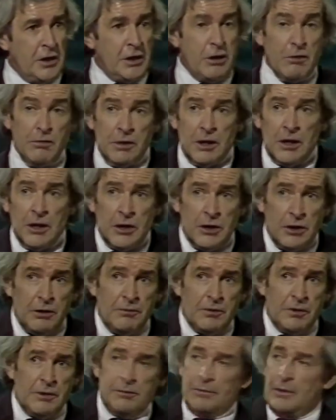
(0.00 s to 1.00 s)
You
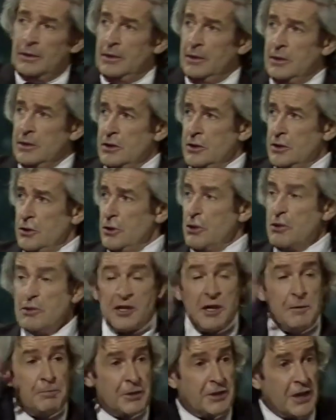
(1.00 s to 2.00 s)
don't
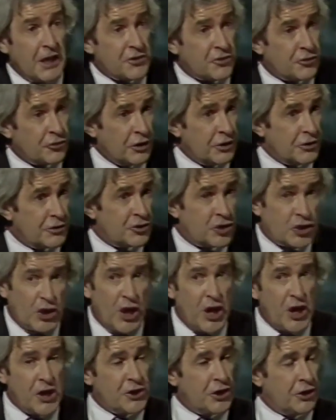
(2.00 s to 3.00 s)
see pedestrians
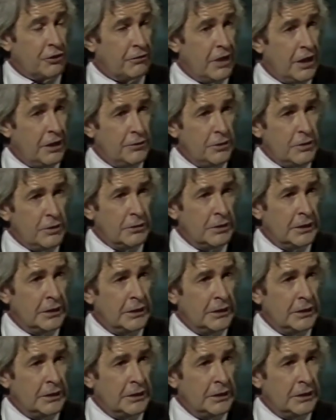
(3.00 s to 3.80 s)
charging around, do you?